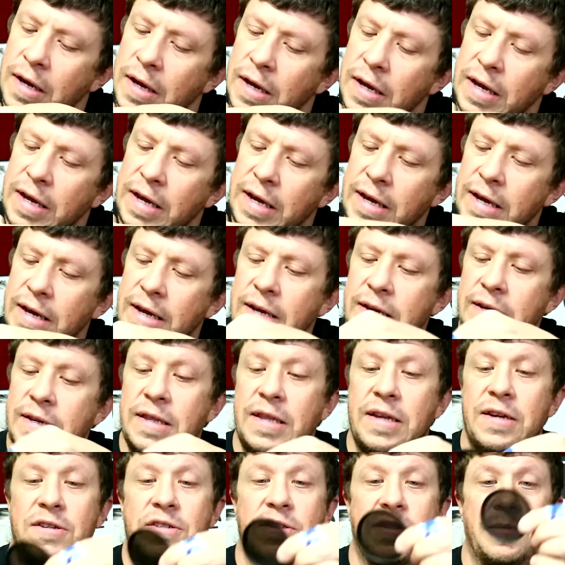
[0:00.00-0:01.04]
And
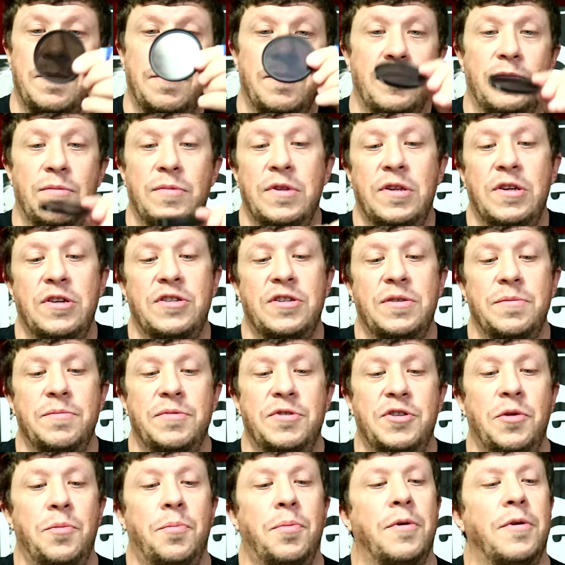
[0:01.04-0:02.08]
there's some
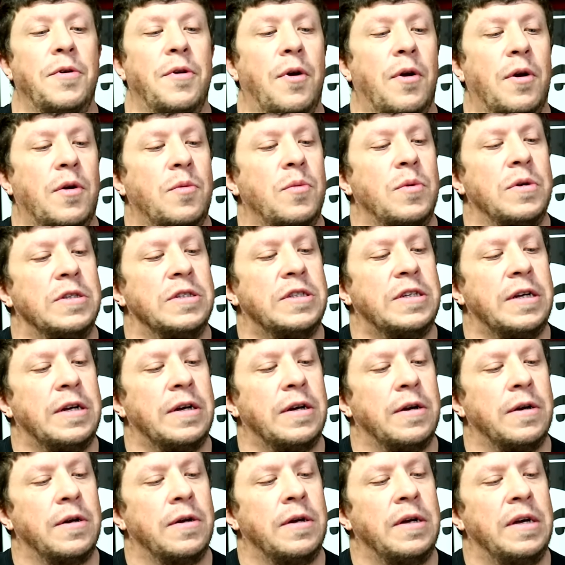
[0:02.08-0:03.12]
super dark ones
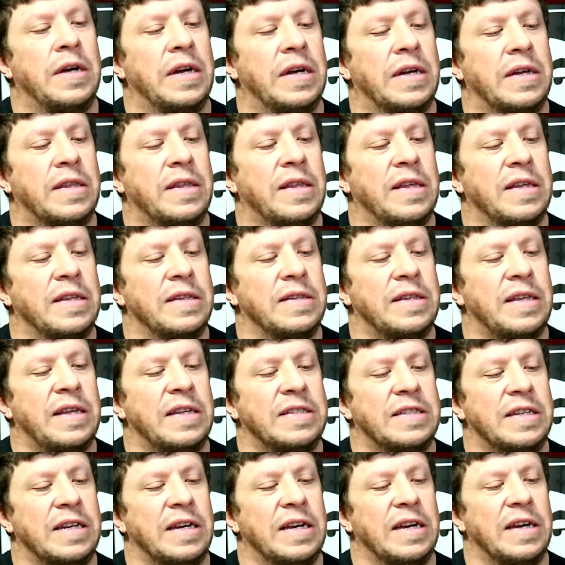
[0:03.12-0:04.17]
here. Like
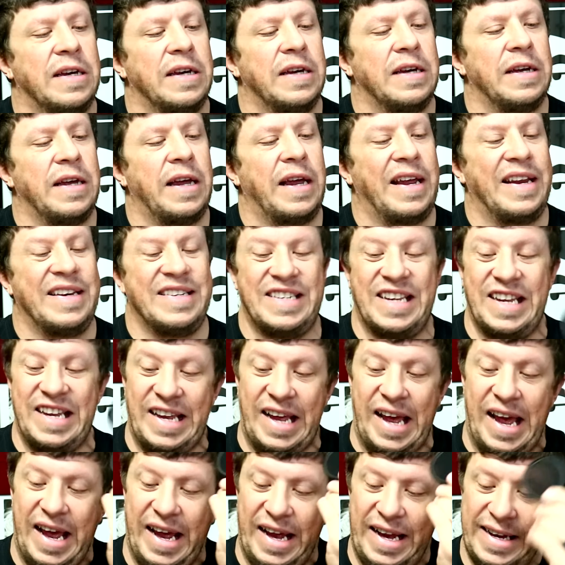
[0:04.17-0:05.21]
that's a
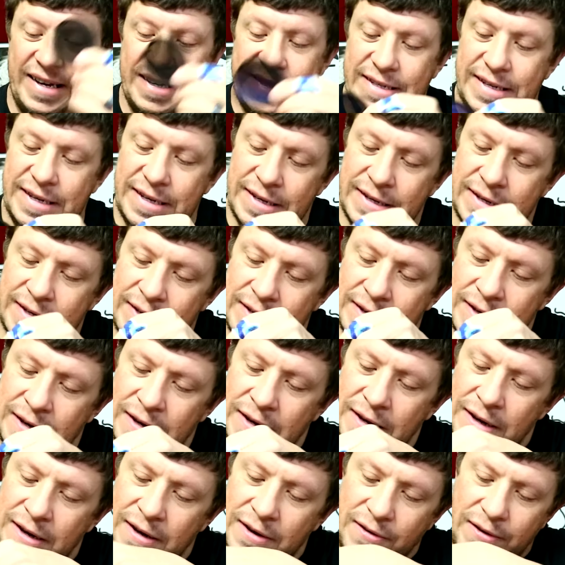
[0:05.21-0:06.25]
ND8
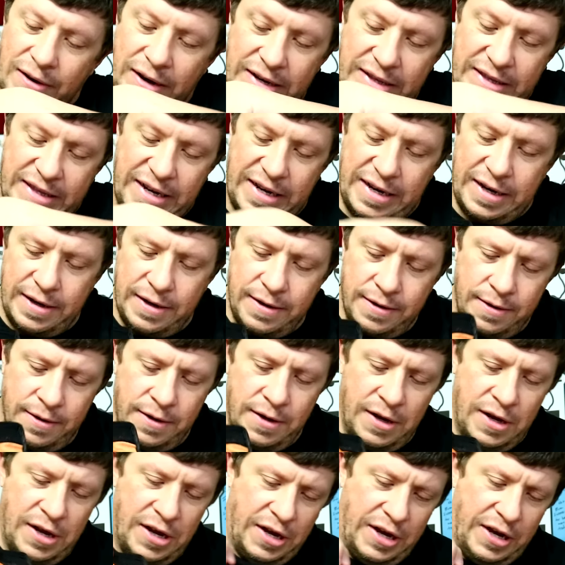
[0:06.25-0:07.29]
right there.
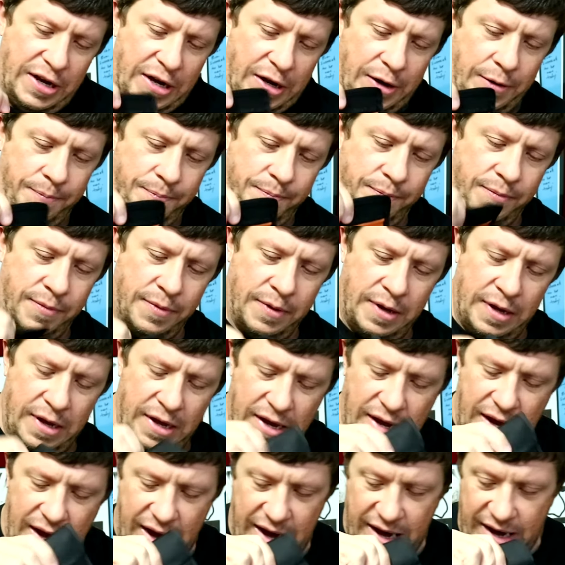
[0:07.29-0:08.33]

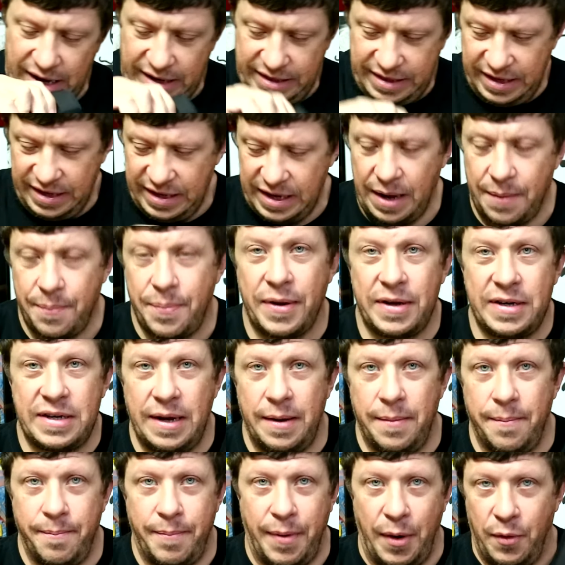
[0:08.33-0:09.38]
And I think I picked
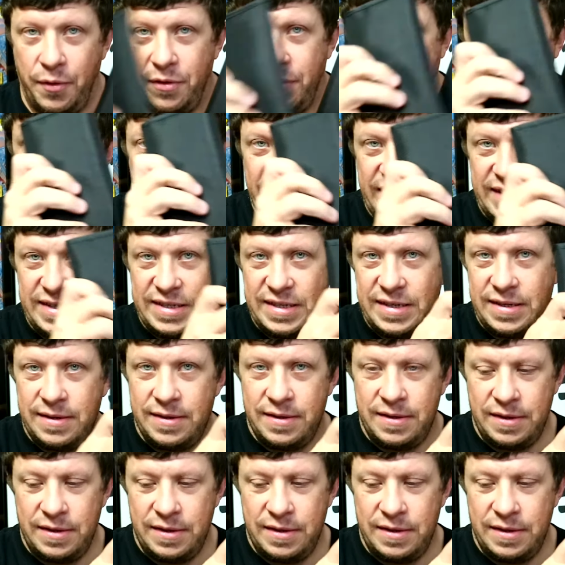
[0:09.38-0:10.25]
up both these